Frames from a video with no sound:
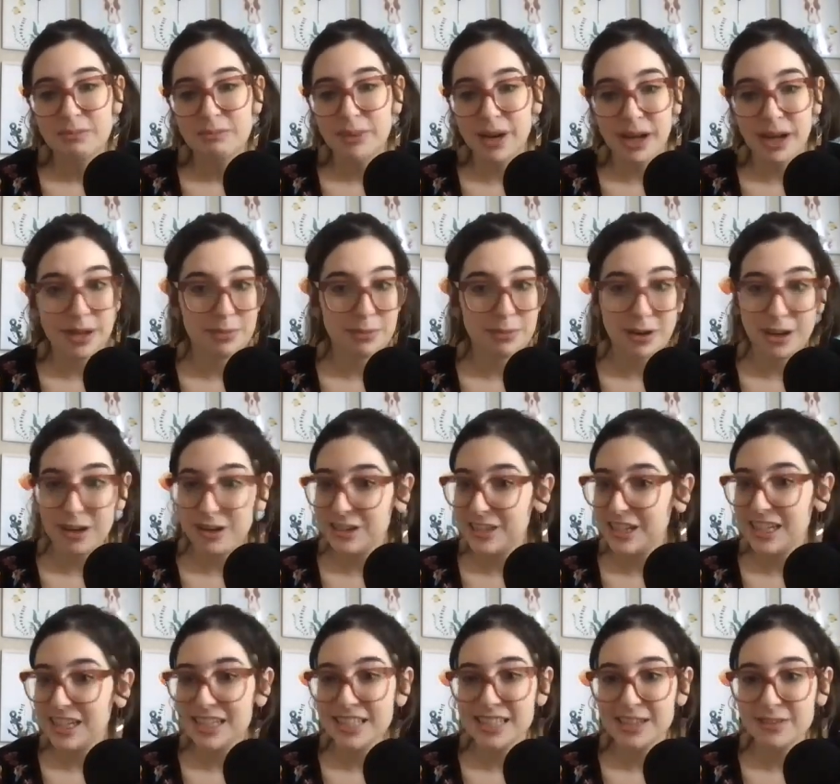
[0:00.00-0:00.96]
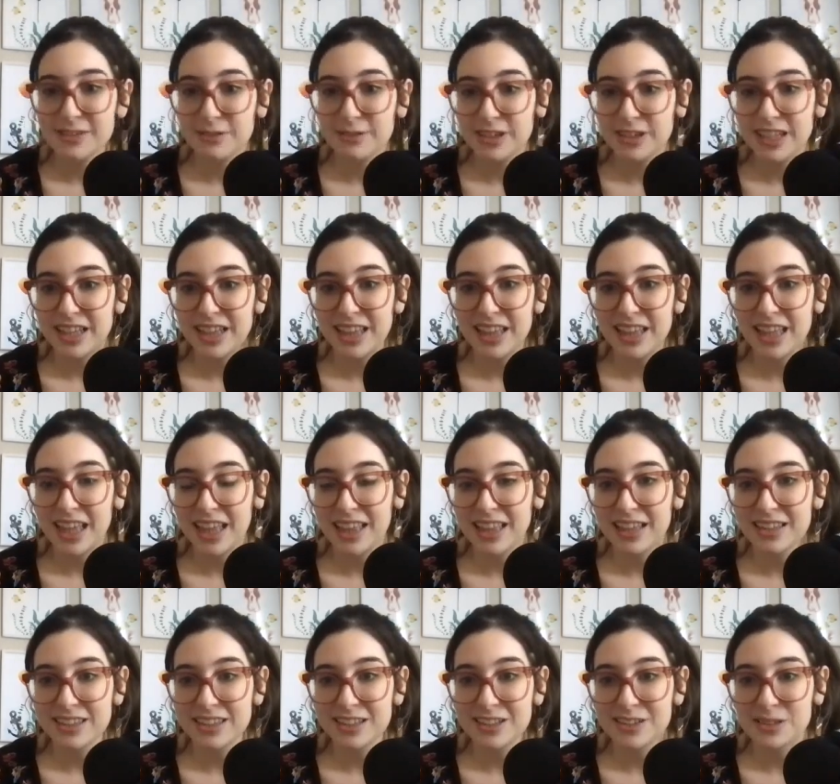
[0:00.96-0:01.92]
by projects. If we think
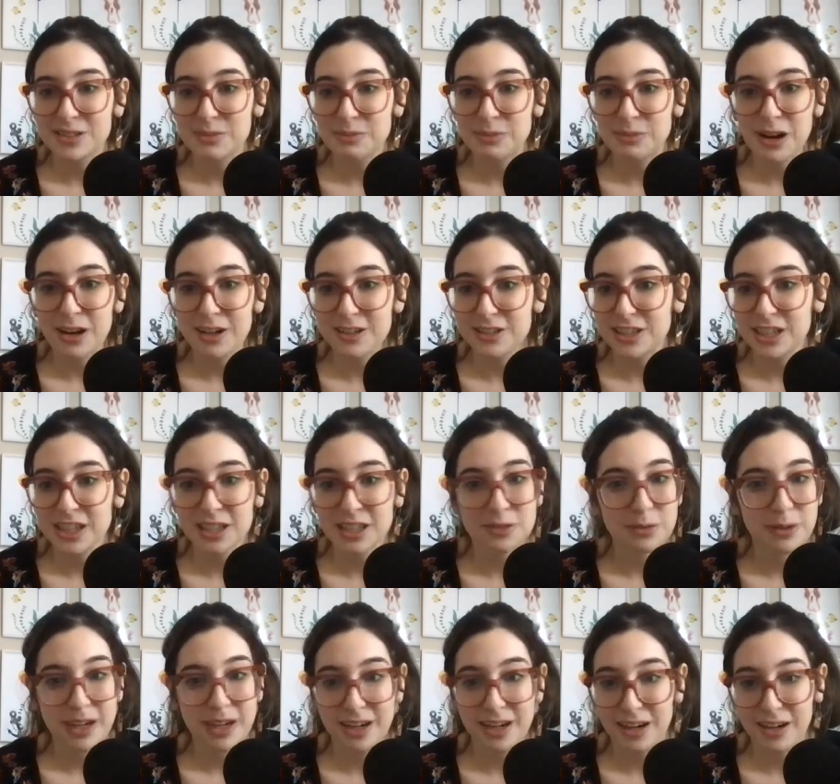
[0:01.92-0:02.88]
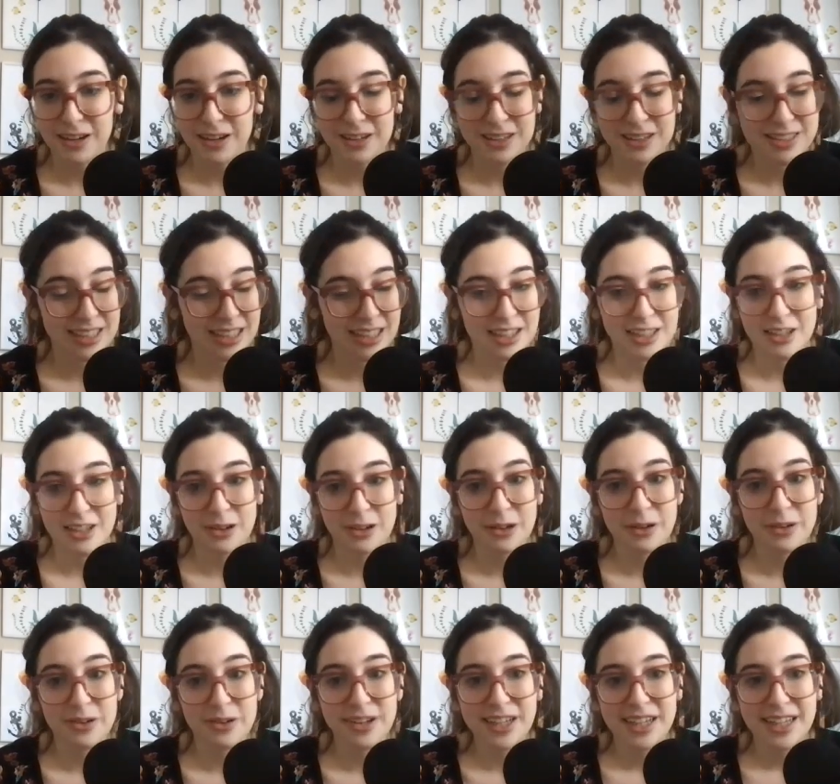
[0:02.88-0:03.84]
that there's a project where it's like, you
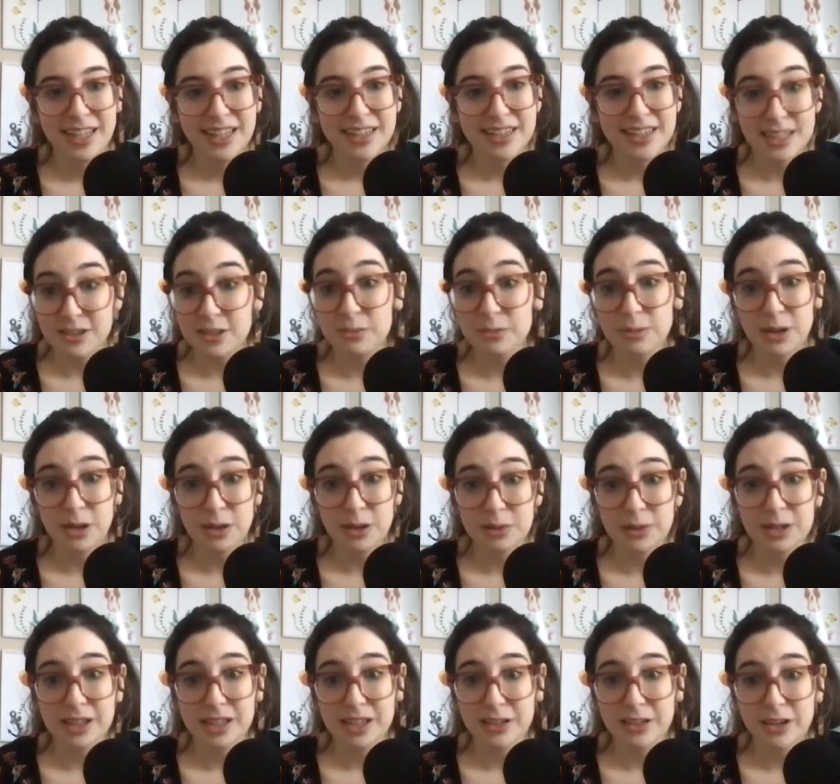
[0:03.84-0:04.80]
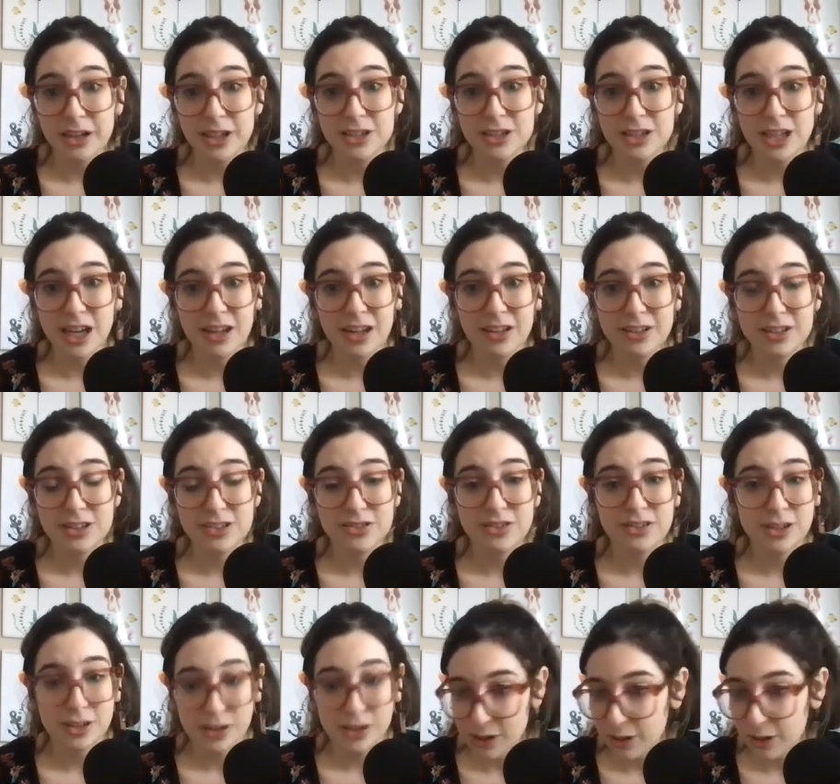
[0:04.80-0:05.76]
know, this will be a really great challenge
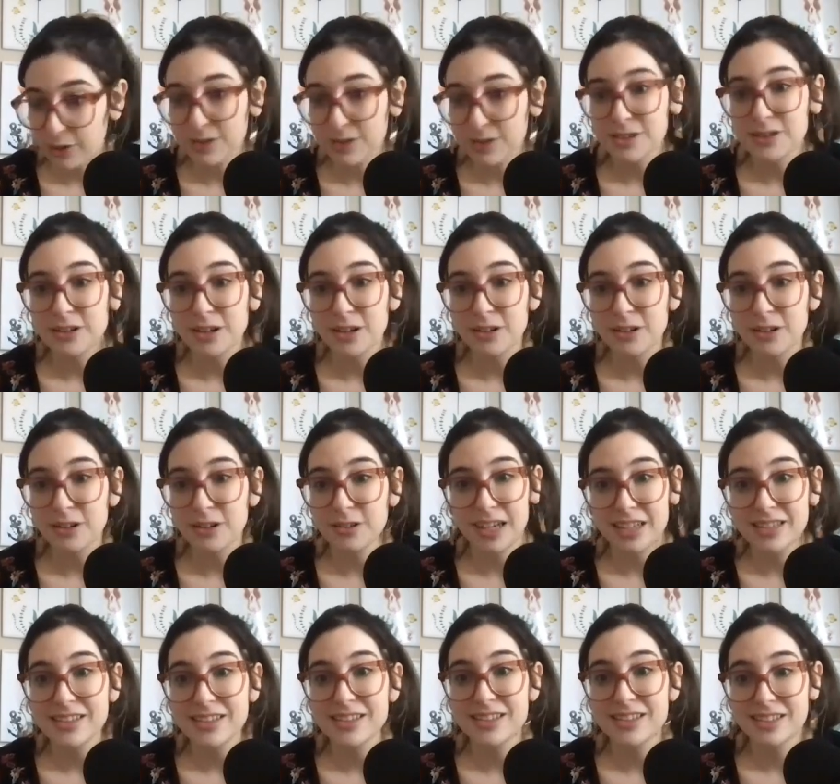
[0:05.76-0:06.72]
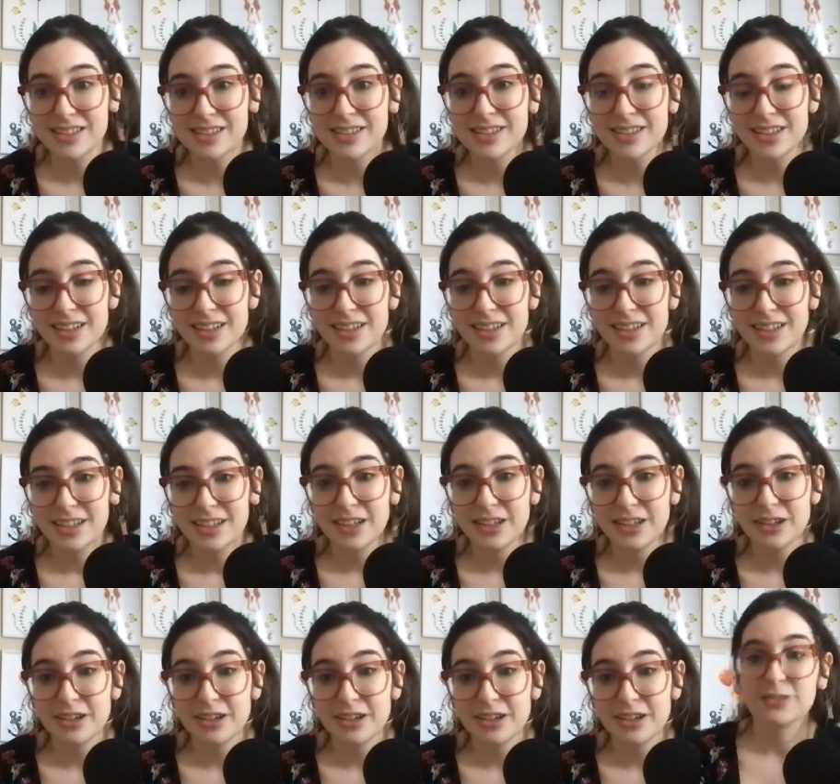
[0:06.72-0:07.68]
for so and so, let's,
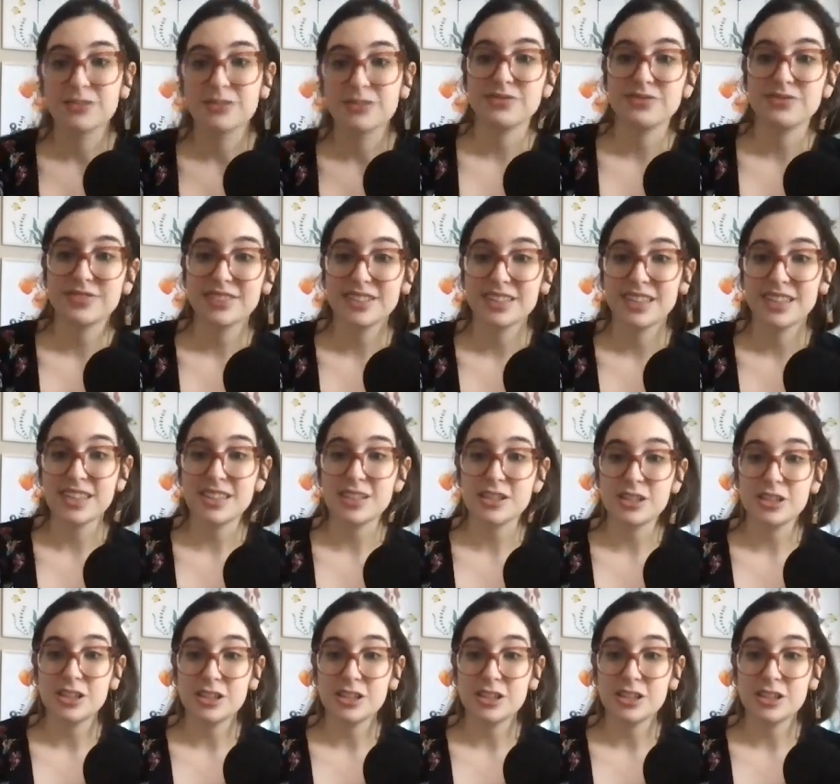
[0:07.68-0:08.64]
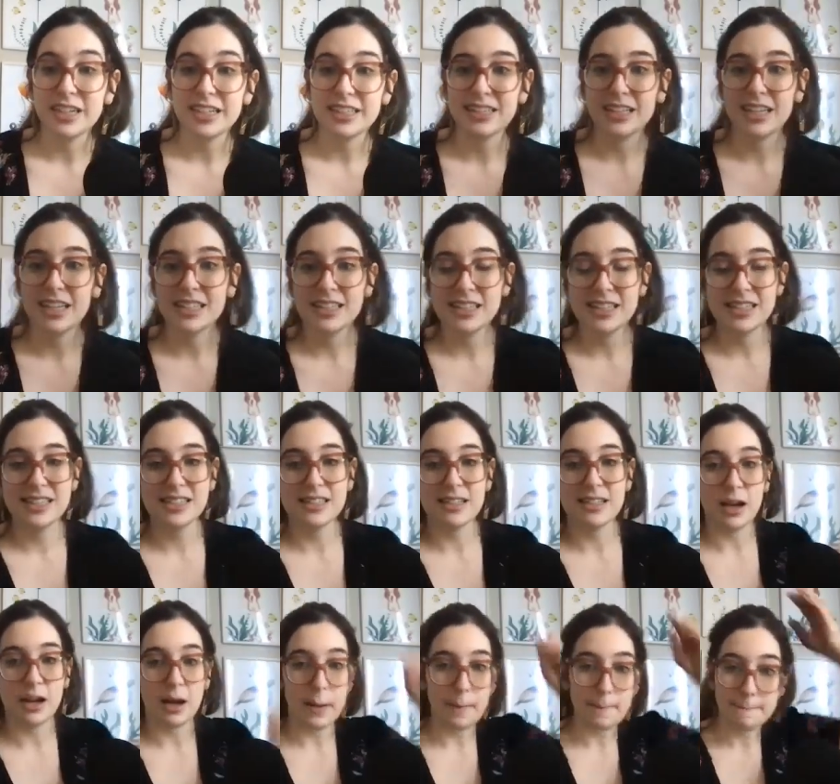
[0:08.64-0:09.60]
you know, let's do it. Let's
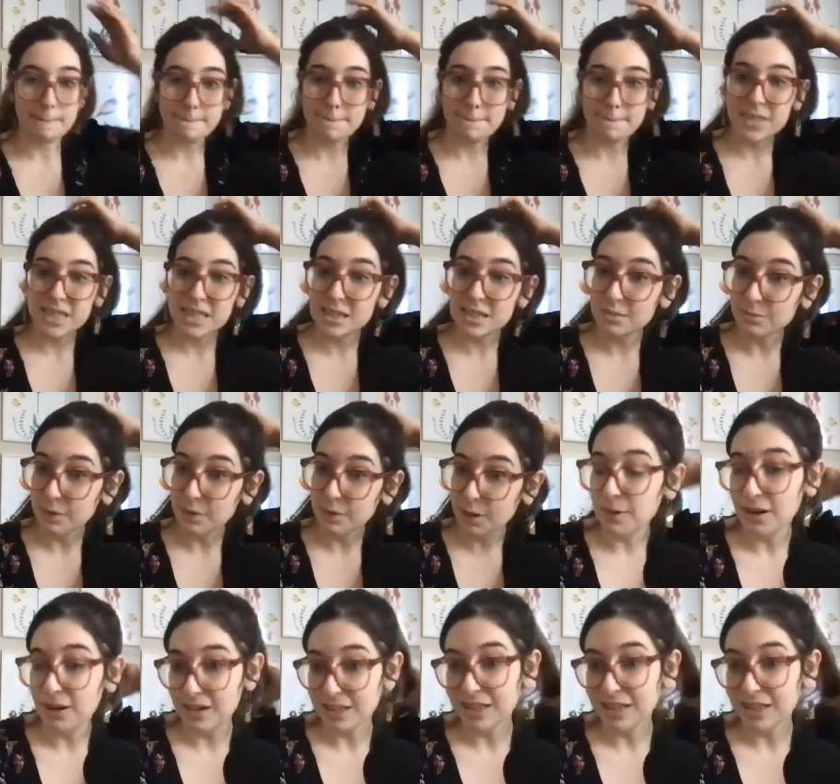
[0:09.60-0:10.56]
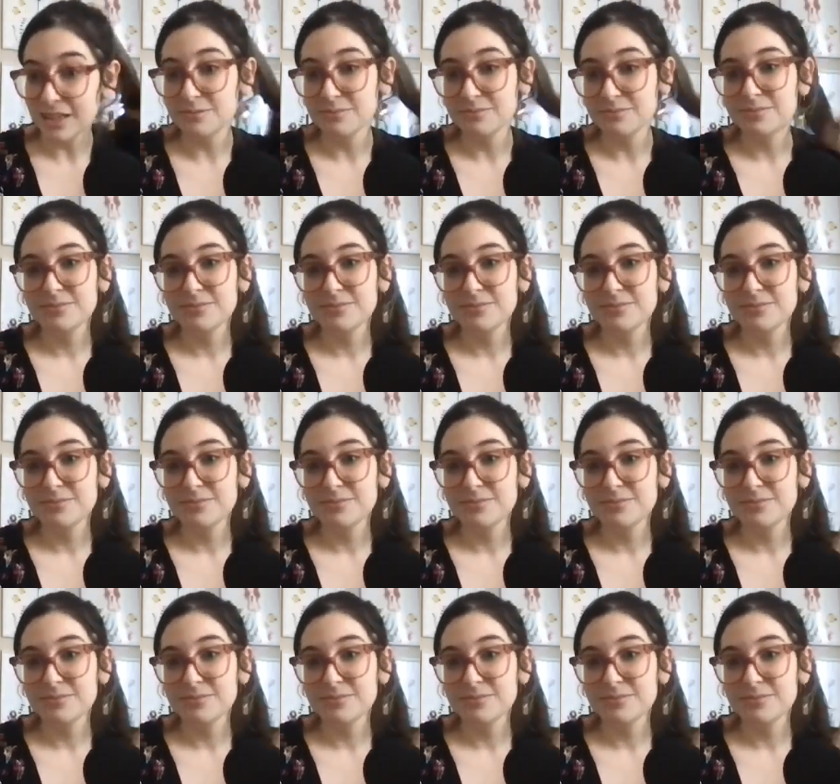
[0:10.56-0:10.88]
um, team up on it.